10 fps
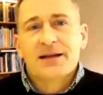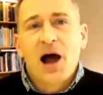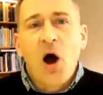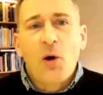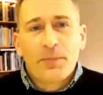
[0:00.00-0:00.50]

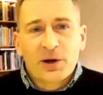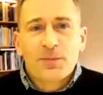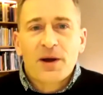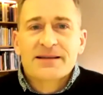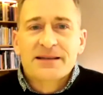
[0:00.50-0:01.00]
I'll build
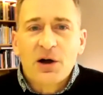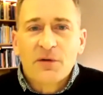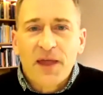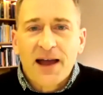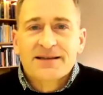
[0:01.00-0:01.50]

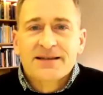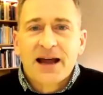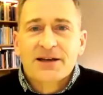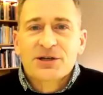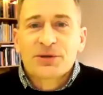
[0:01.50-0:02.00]
myself that
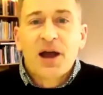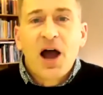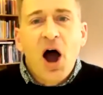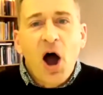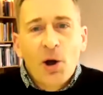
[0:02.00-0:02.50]
statue,
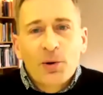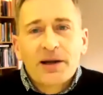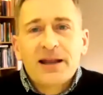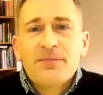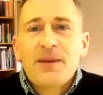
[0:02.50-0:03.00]

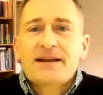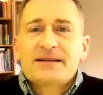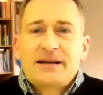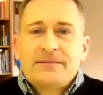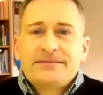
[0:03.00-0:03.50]
only better.